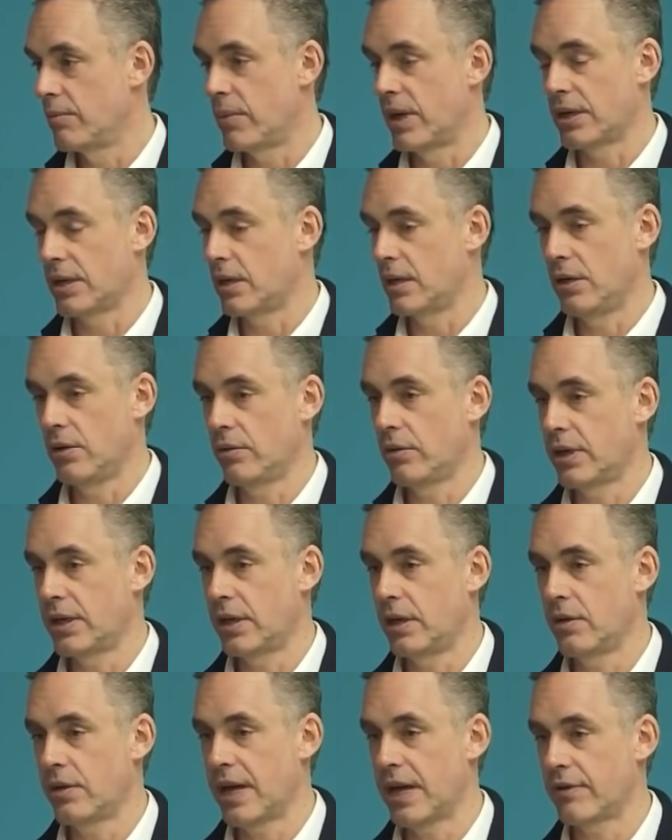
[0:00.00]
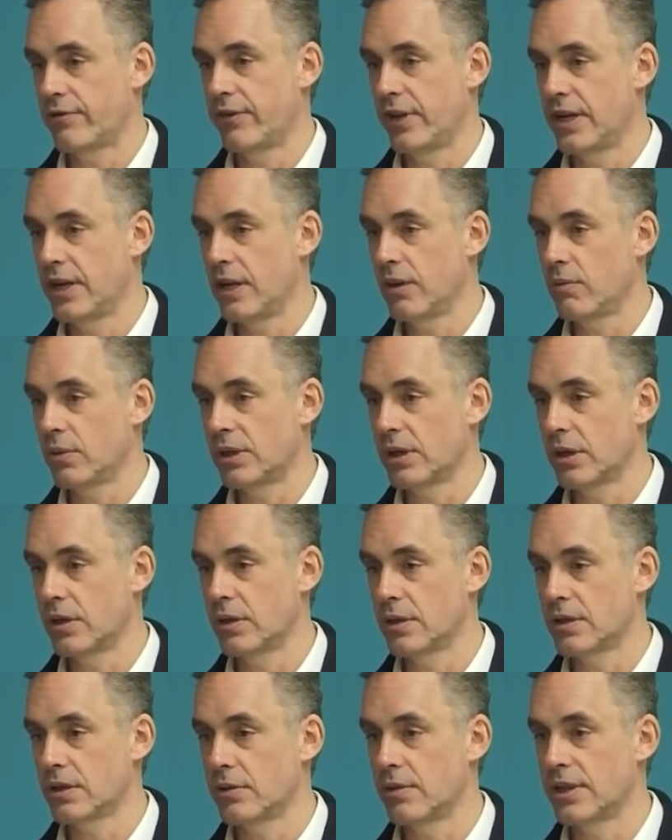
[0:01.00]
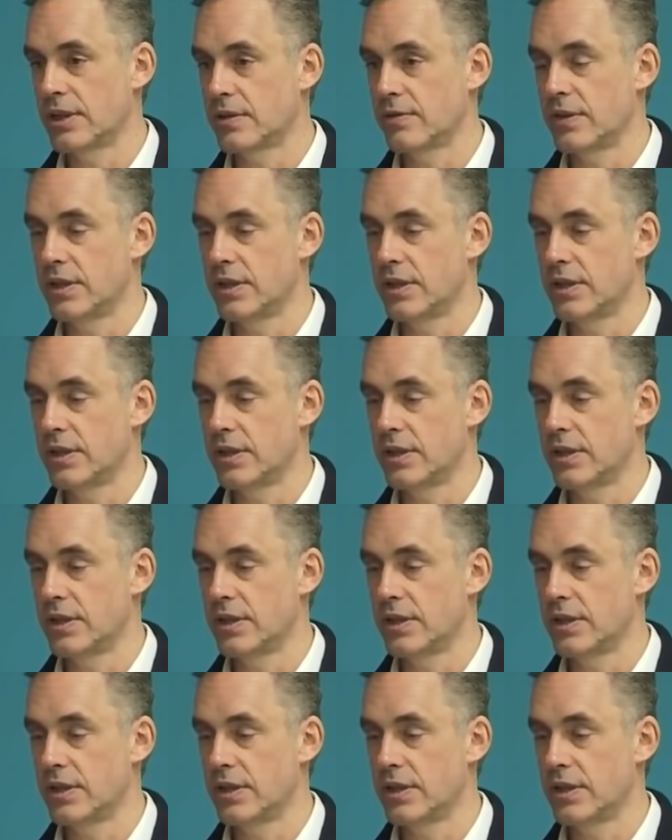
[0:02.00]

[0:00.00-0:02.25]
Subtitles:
But you can't find out what the consequence